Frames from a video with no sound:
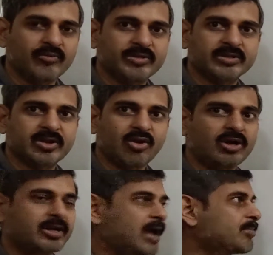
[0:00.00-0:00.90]
which is an
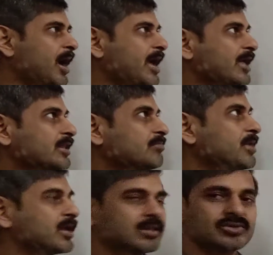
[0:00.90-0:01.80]
all-time high as I
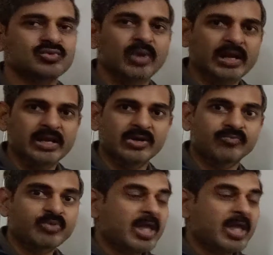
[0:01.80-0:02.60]
make this video.